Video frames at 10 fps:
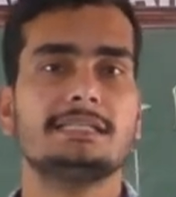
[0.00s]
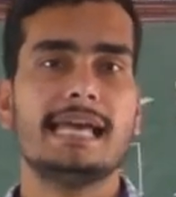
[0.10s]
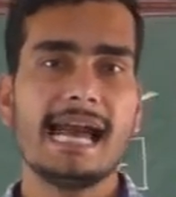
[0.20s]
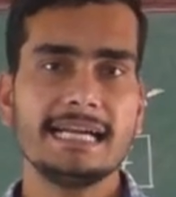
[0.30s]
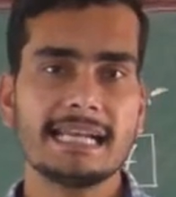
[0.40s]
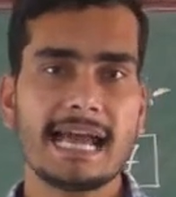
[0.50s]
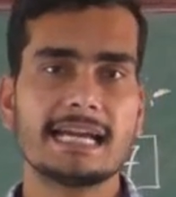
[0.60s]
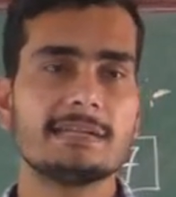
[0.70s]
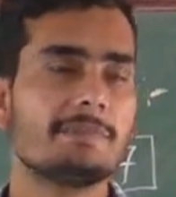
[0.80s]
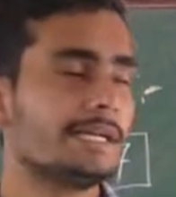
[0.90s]
that
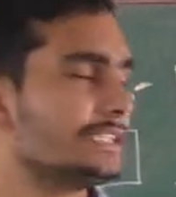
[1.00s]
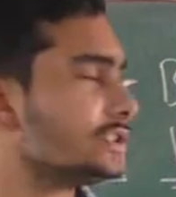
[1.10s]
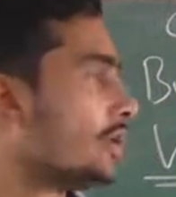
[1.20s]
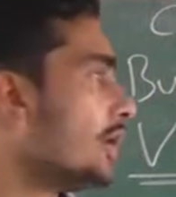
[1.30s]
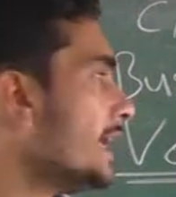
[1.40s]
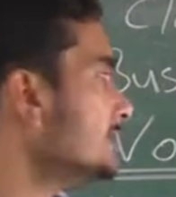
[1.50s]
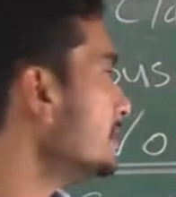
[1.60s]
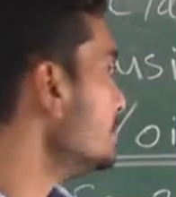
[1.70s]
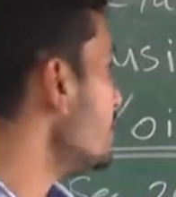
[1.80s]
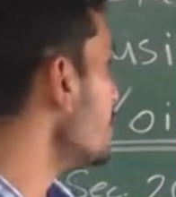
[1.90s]
agreement is called as
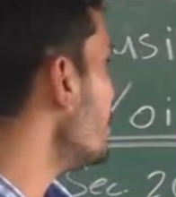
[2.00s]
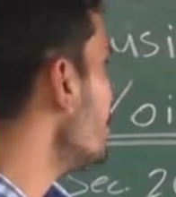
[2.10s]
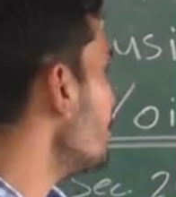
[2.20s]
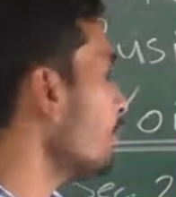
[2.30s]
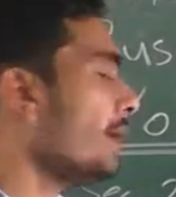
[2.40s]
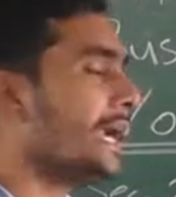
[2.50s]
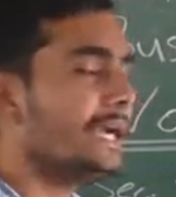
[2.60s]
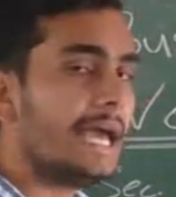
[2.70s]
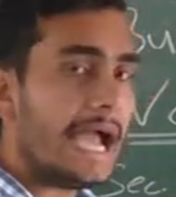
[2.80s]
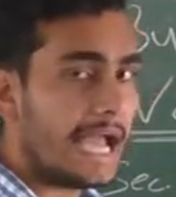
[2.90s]
your
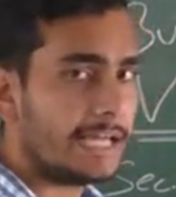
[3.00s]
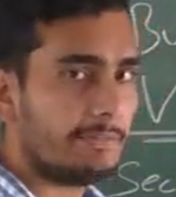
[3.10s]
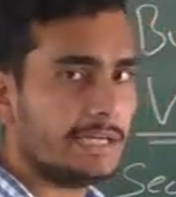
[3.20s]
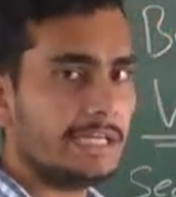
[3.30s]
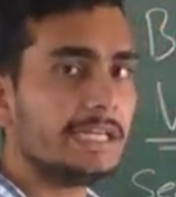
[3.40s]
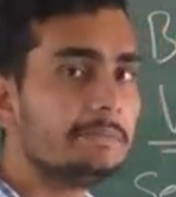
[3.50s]
wide agreement.